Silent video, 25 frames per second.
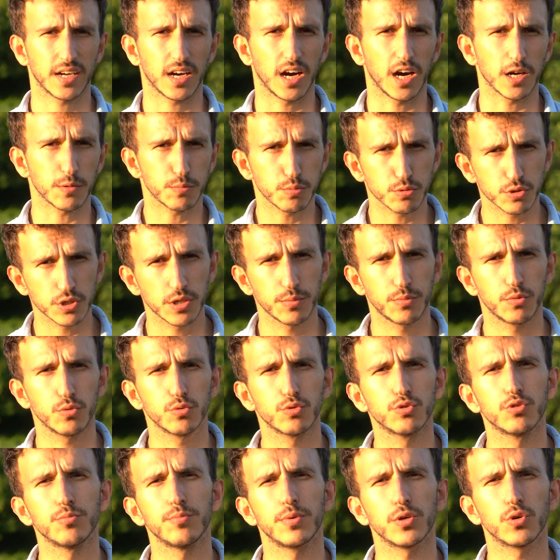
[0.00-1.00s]
Tomato
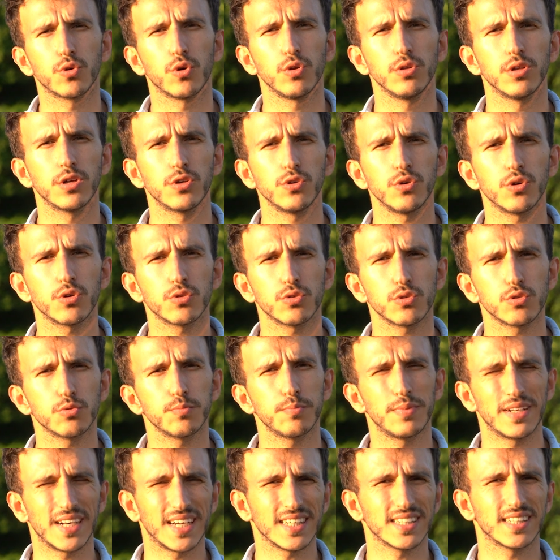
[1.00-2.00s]
spacing is slightly
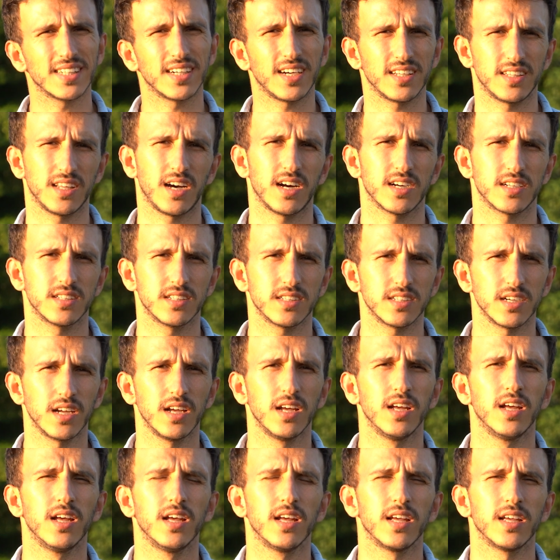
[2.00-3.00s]
narrower. It does
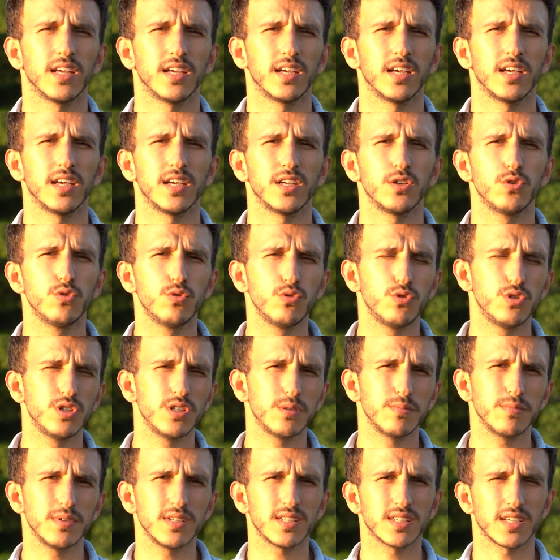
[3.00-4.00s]
not reach a long
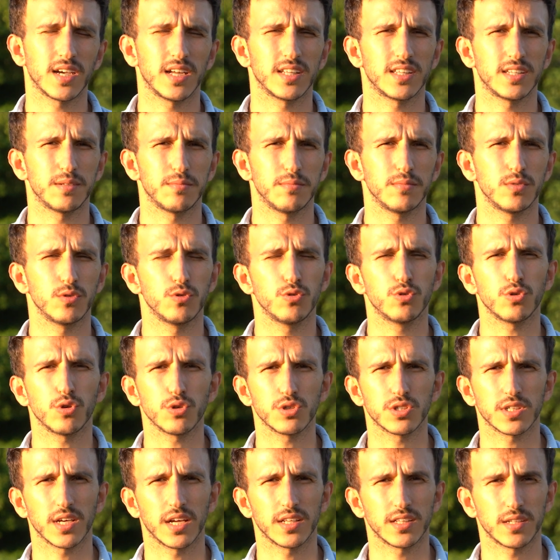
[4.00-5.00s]
arm's length like a watermelon.
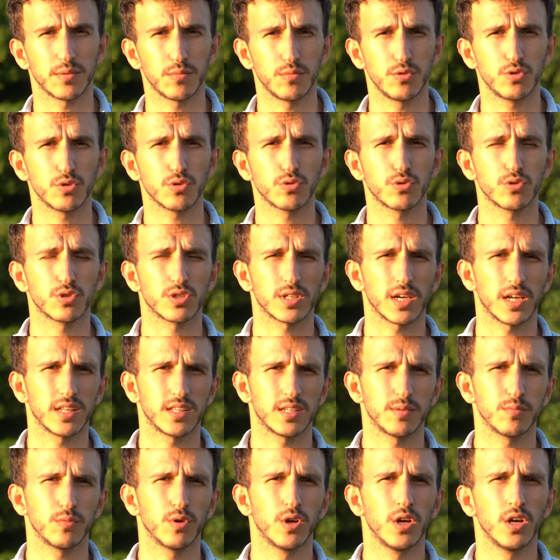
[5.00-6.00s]
It is in a
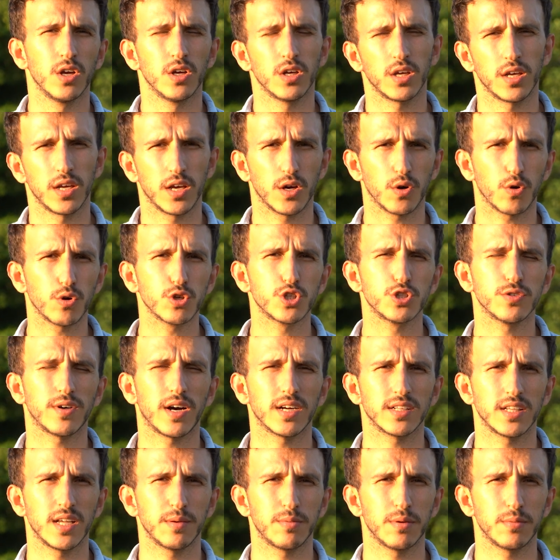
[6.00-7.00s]
slightly narrower
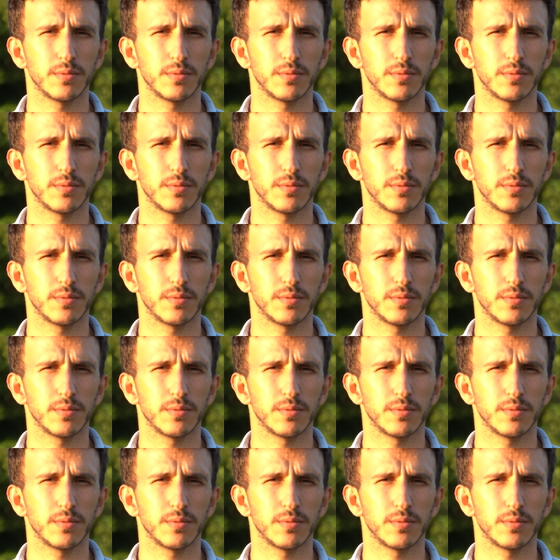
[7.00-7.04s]
area.